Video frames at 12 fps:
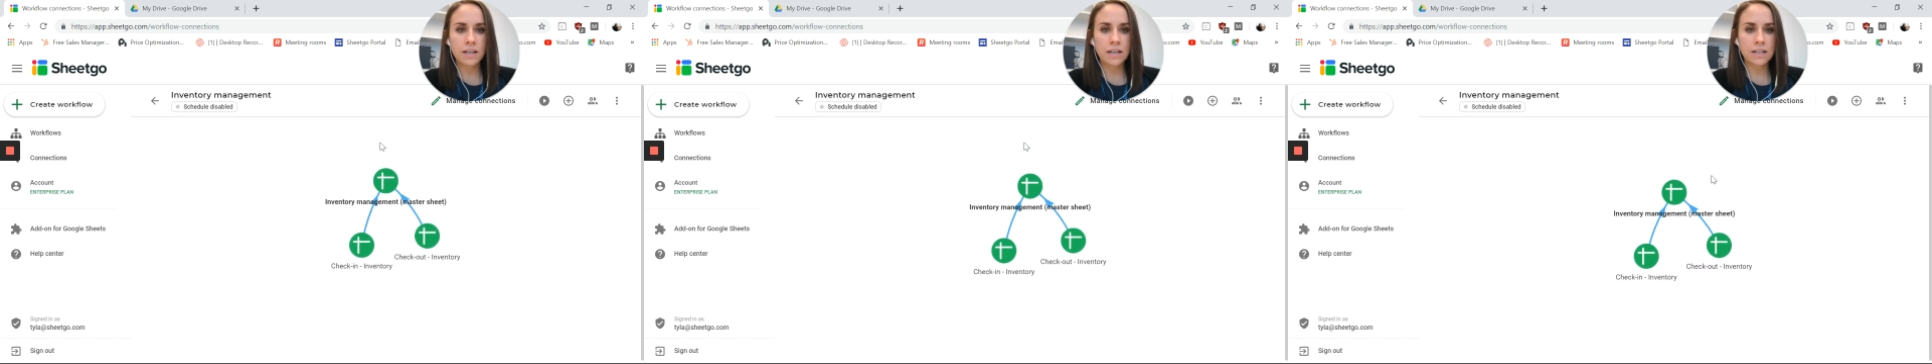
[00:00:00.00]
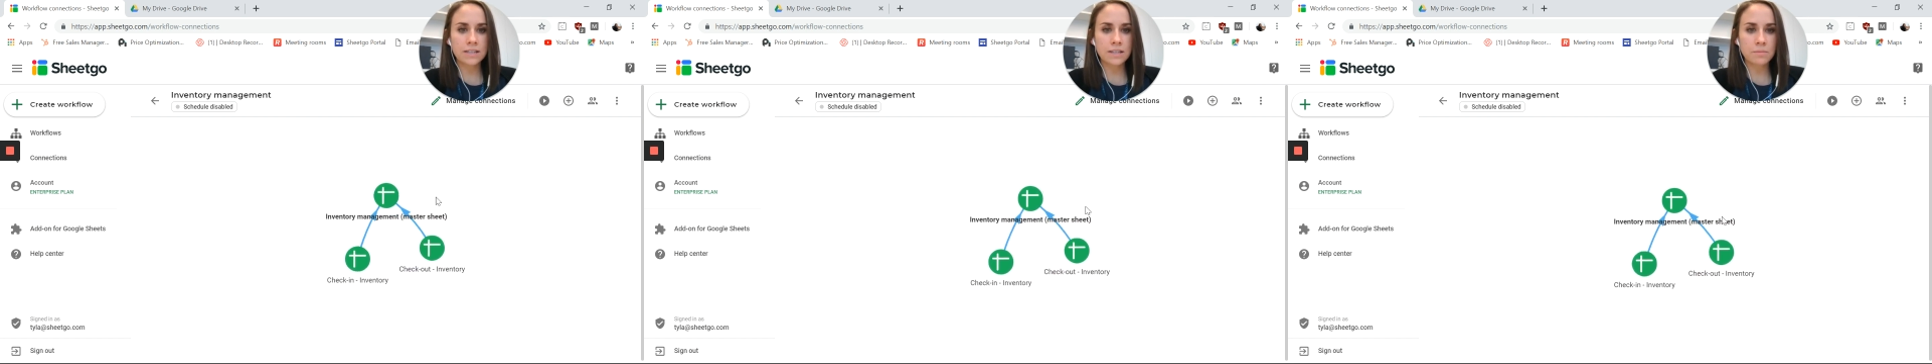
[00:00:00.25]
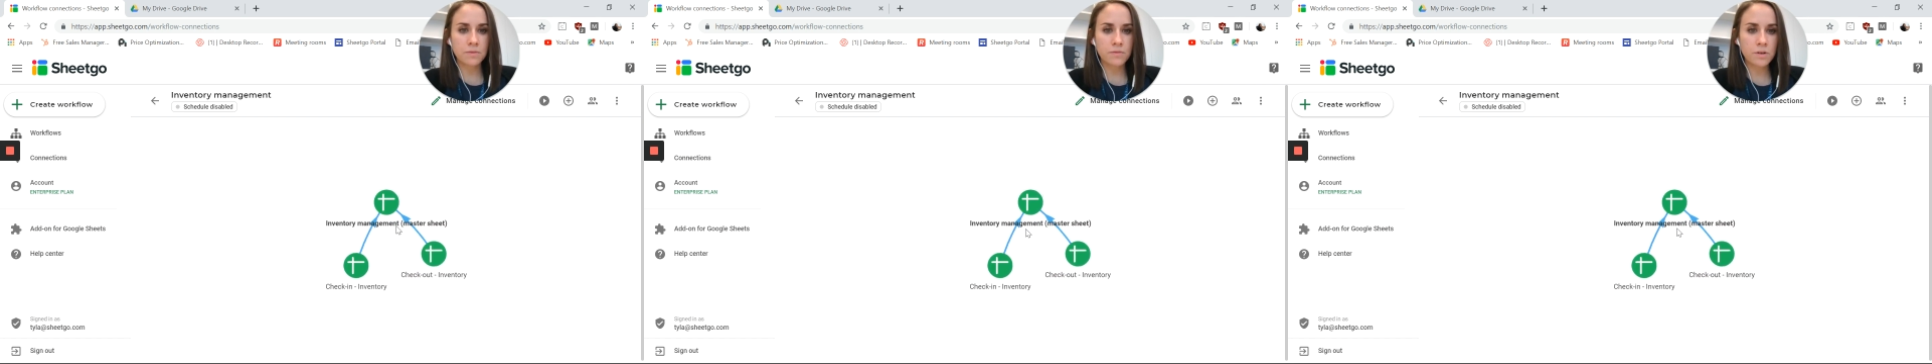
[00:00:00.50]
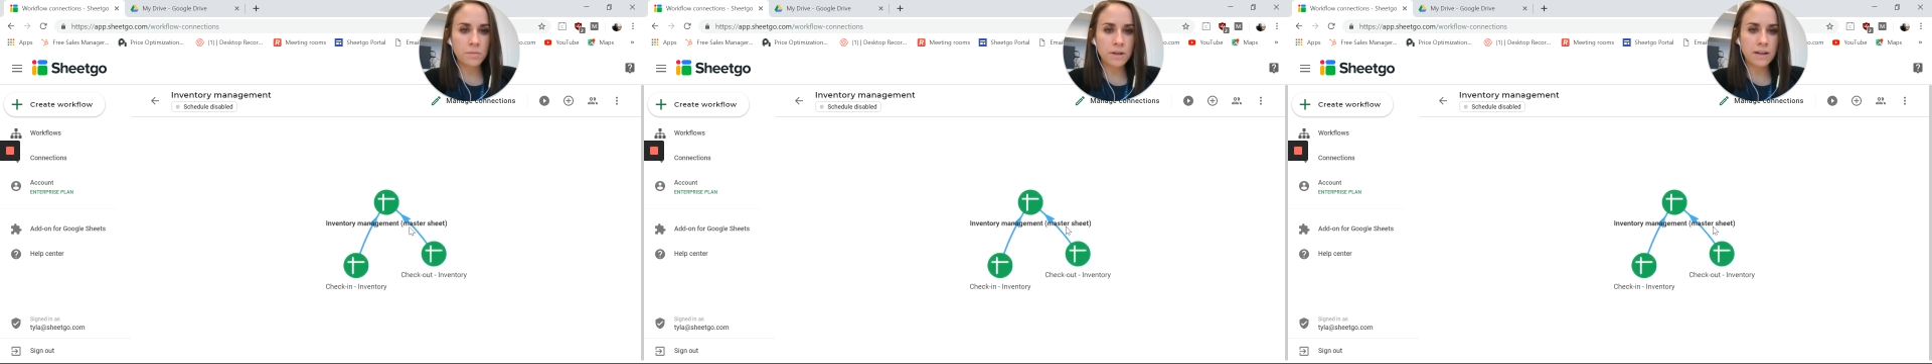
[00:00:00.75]
like I said
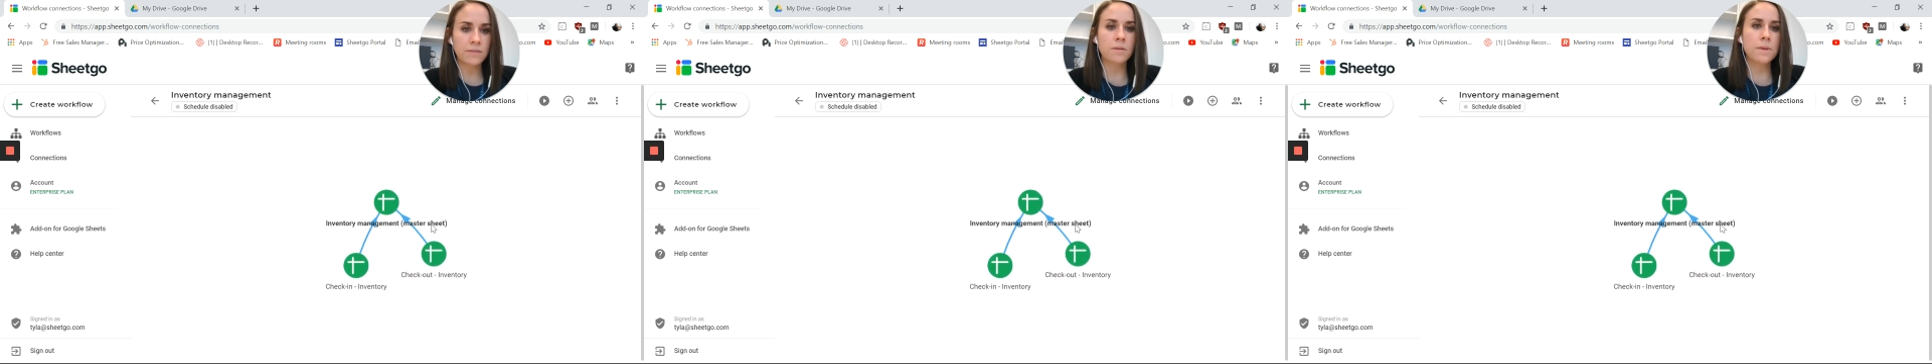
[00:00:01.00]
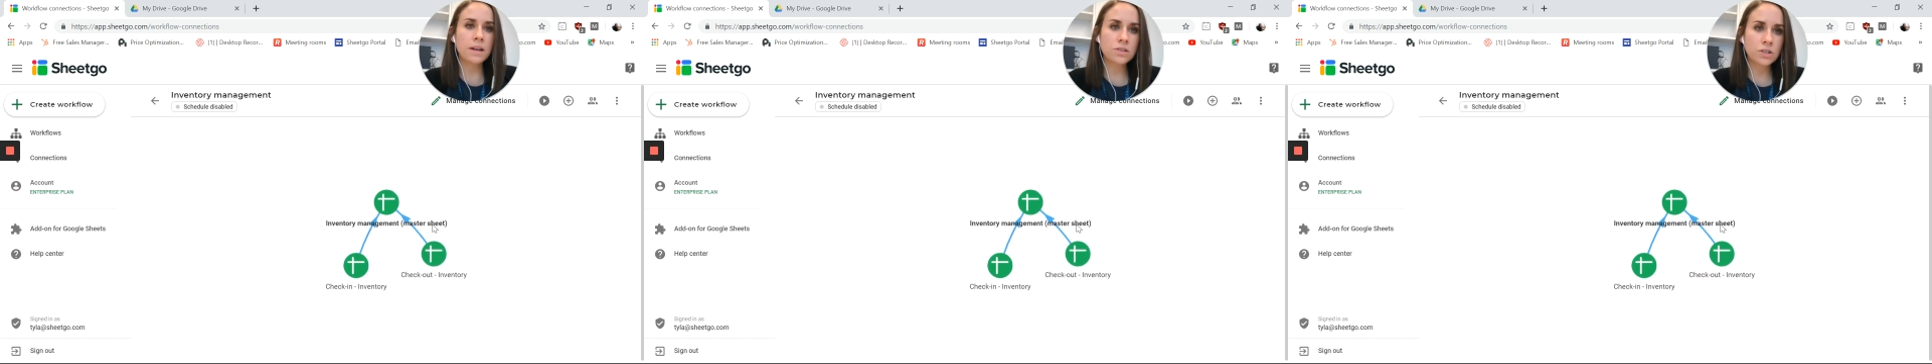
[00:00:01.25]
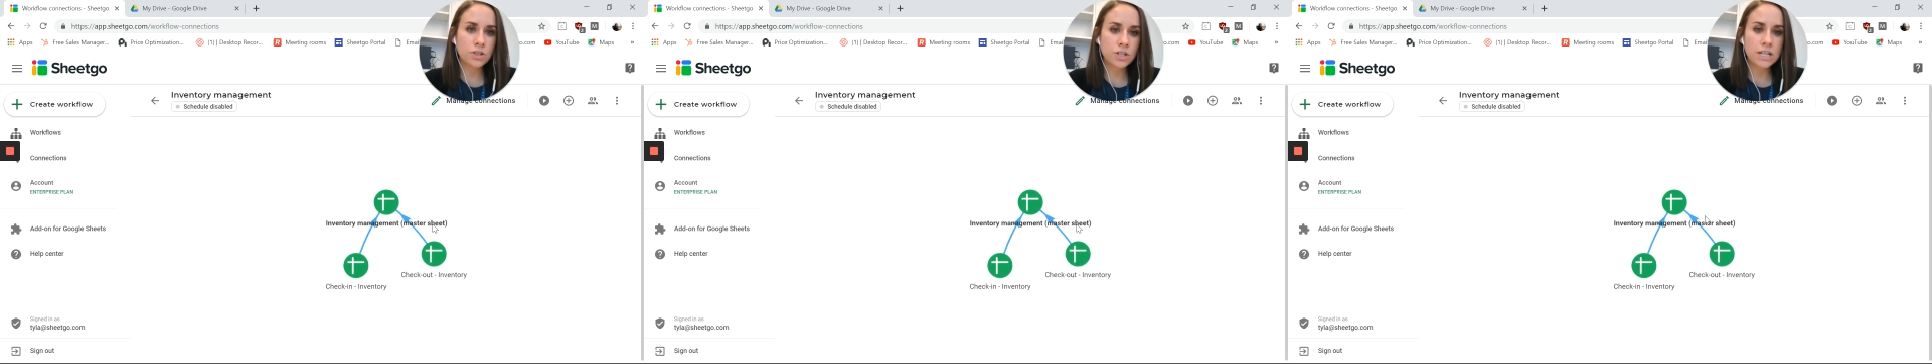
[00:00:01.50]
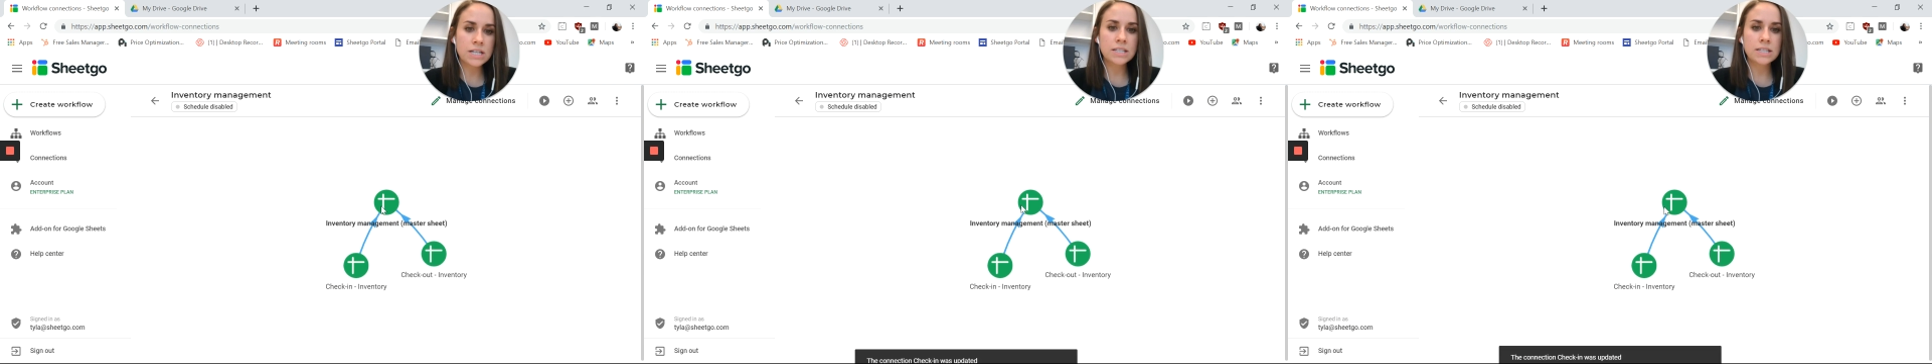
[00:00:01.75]
before, we have our master
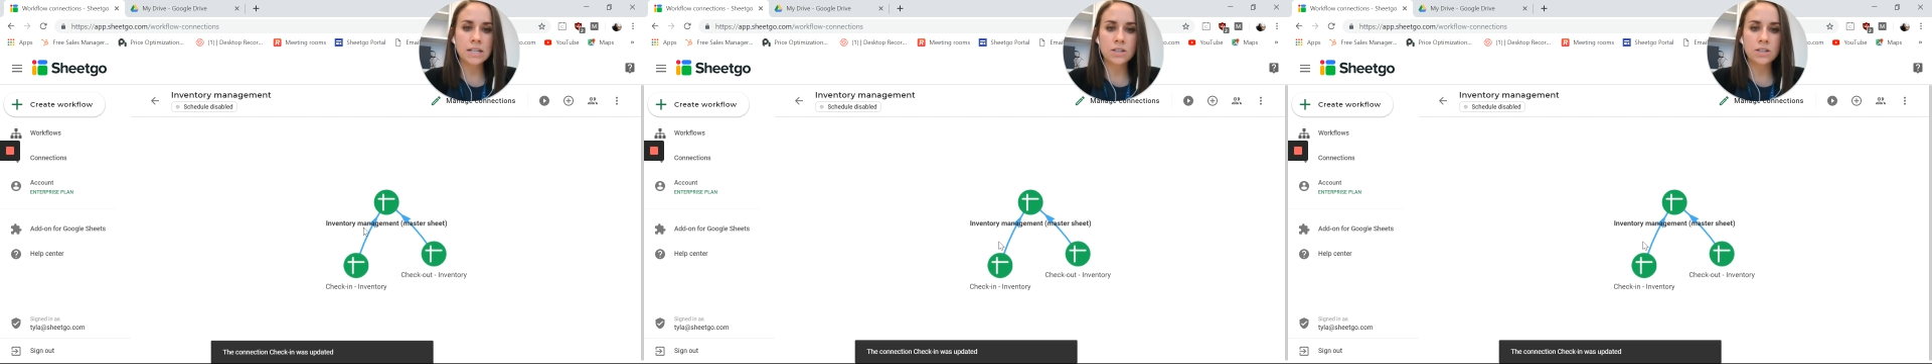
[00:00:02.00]
sheet